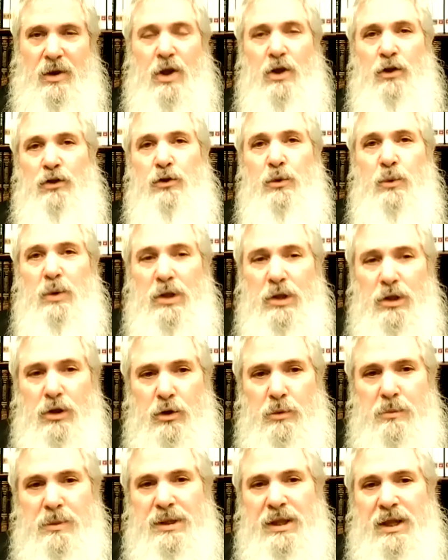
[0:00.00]
to
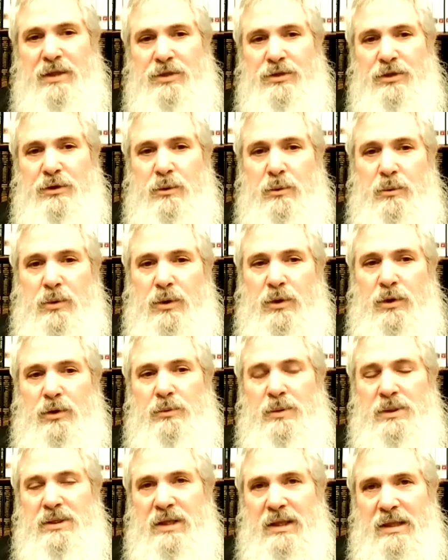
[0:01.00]
illuminate the world
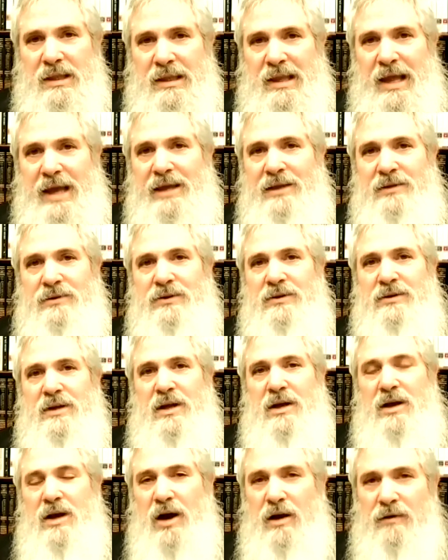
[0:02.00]
with the light
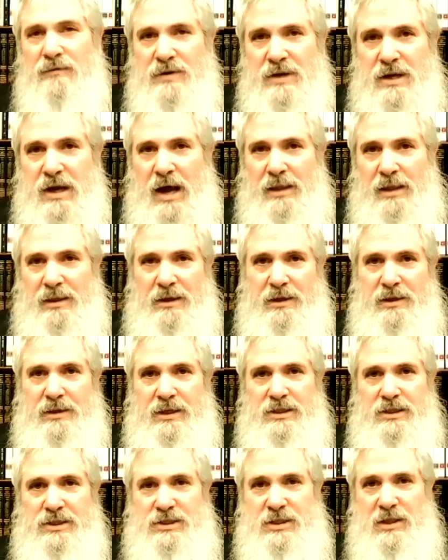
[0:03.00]
of
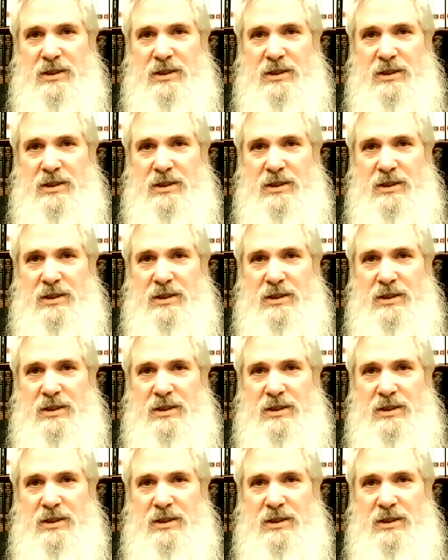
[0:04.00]
godliness,